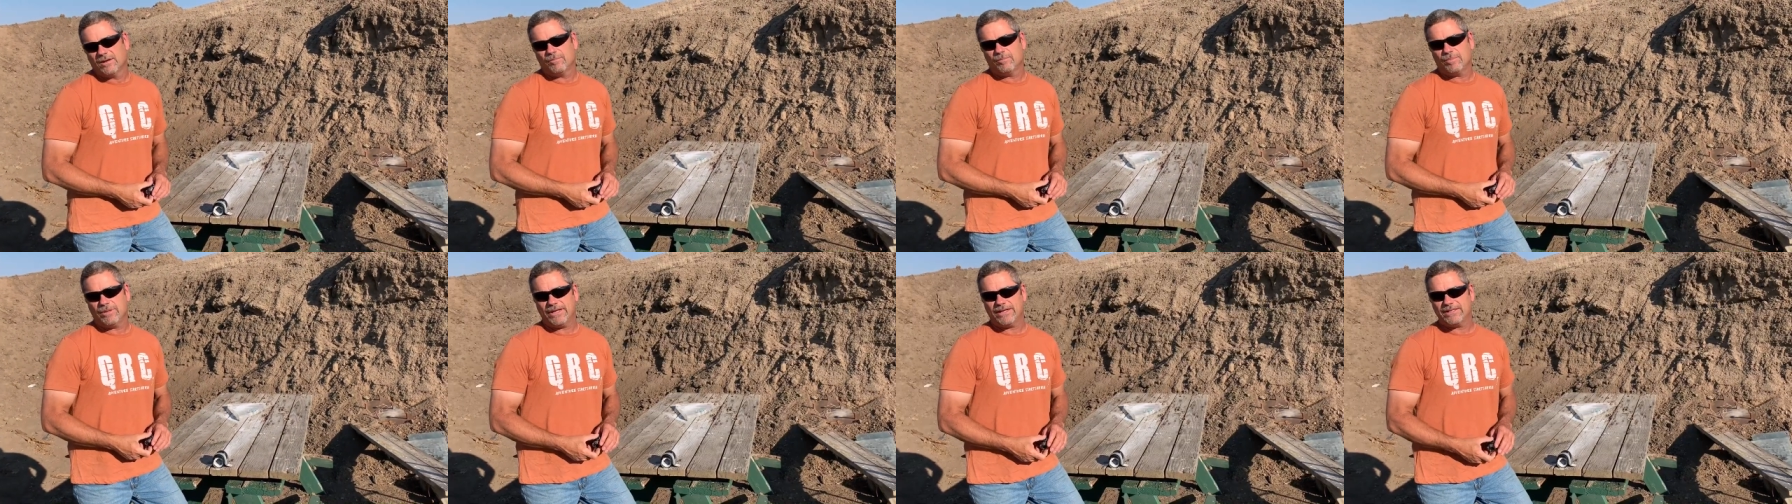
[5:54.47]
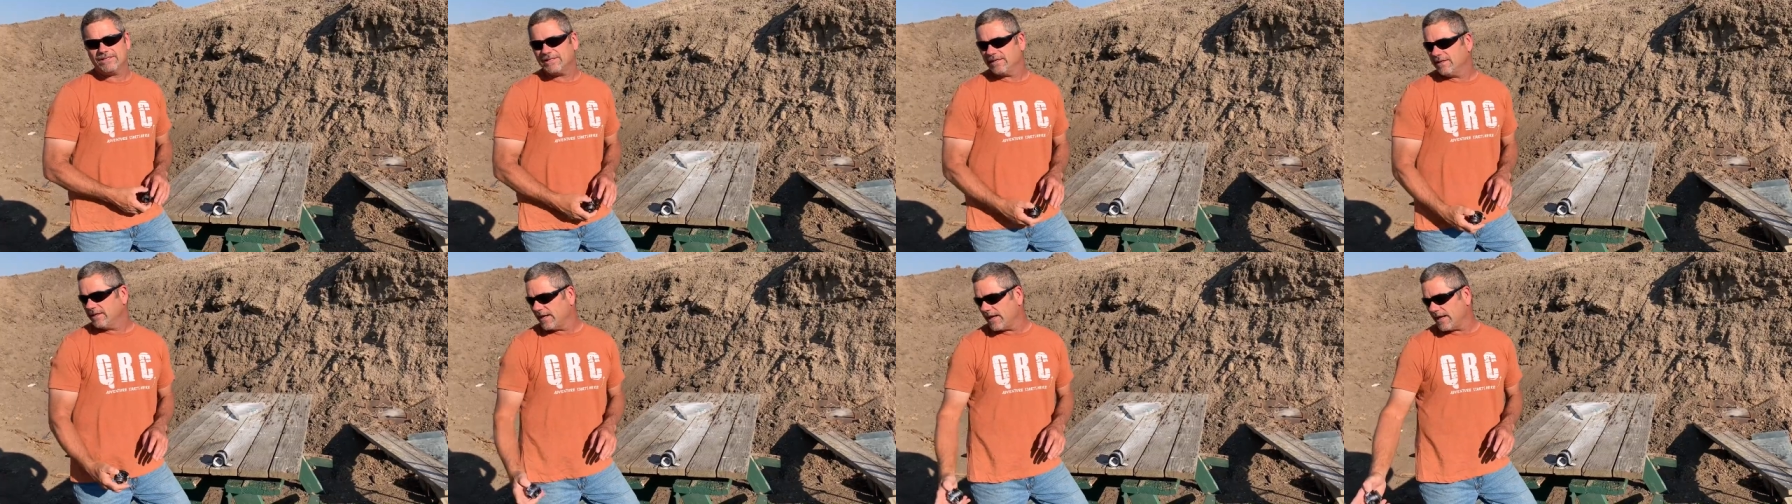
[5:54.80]

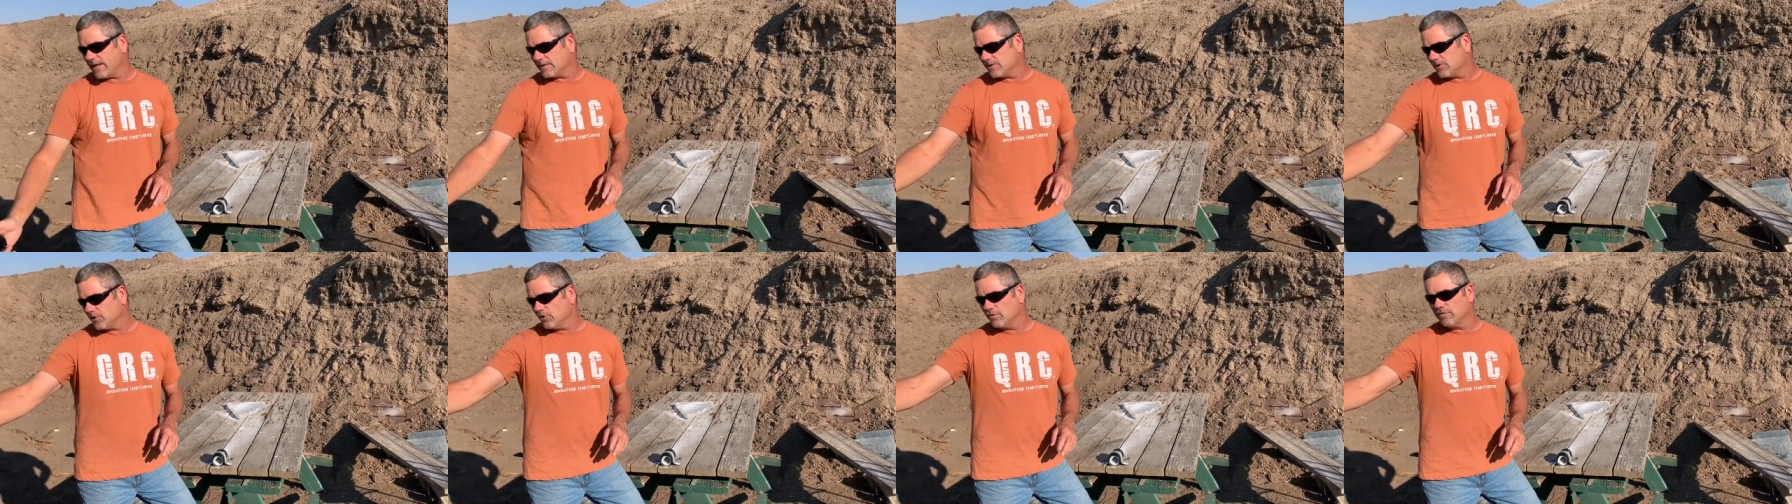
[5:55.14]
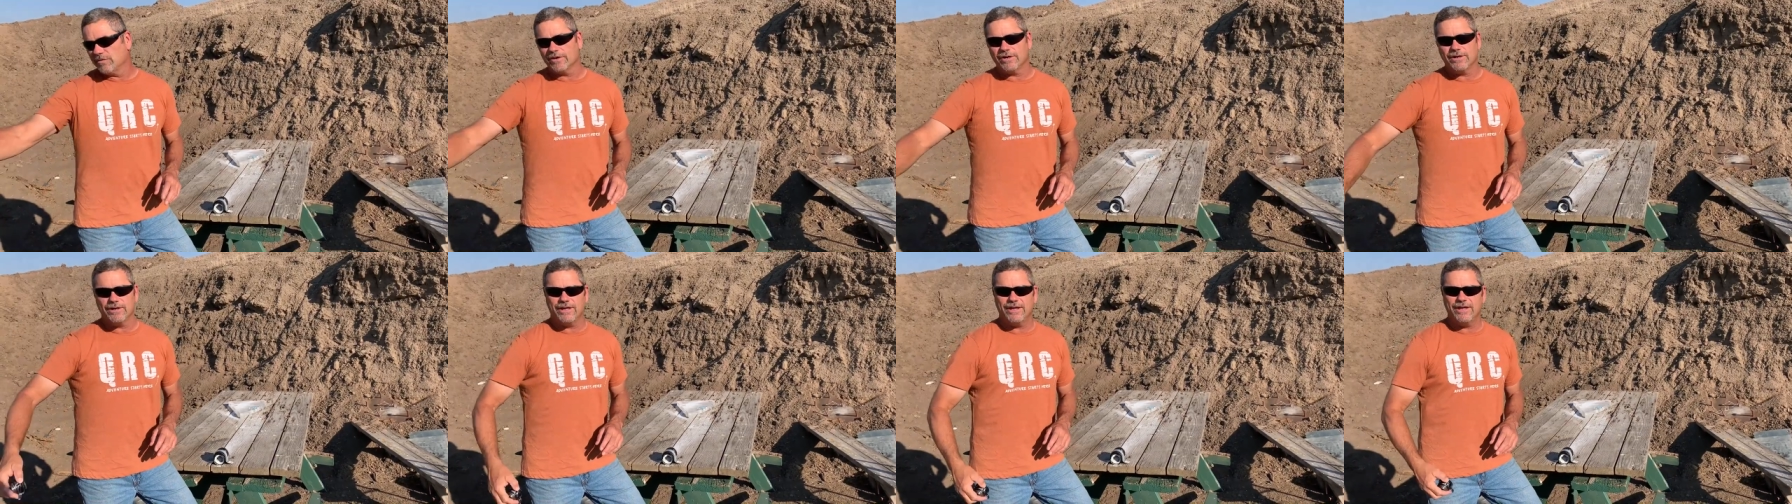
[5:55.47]
plexiglass
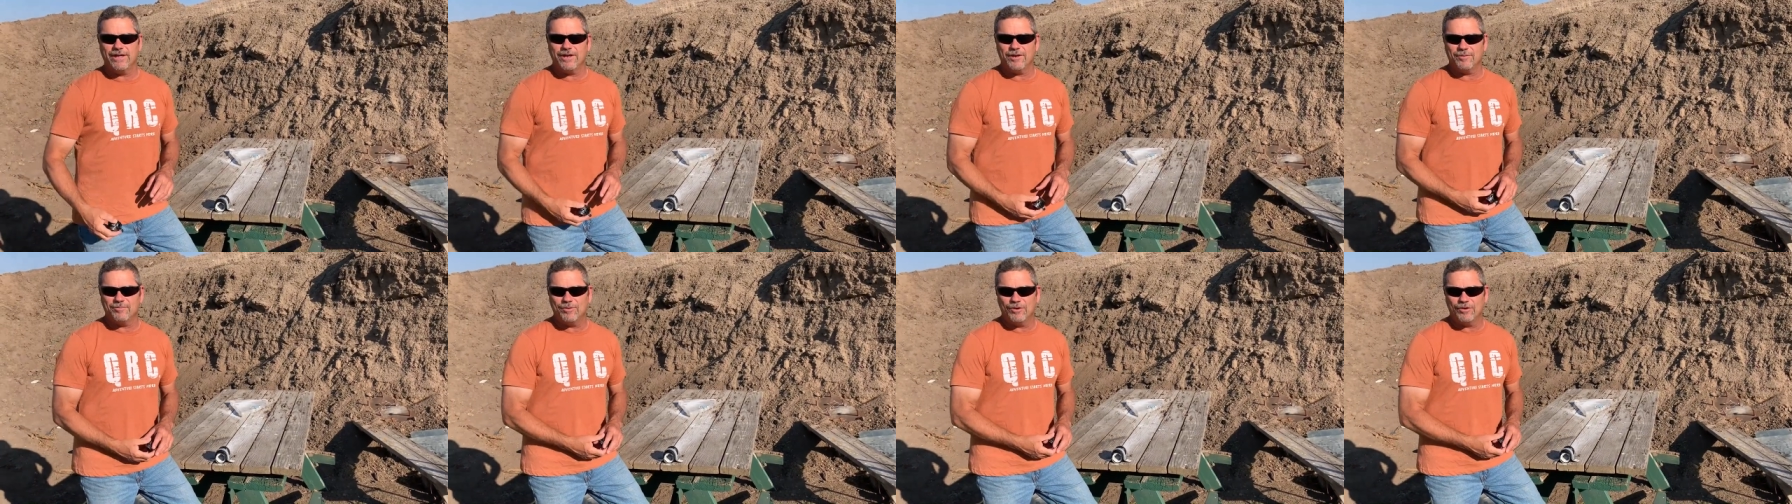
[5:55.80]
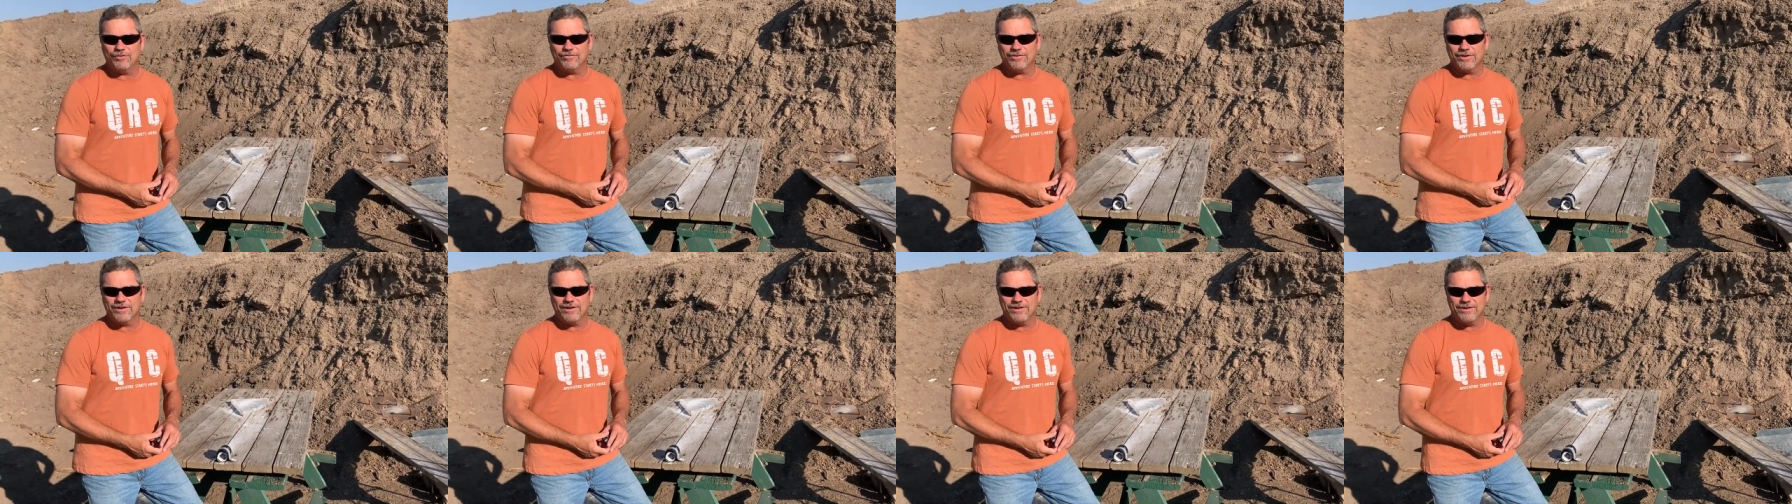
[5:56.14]
over and hit up over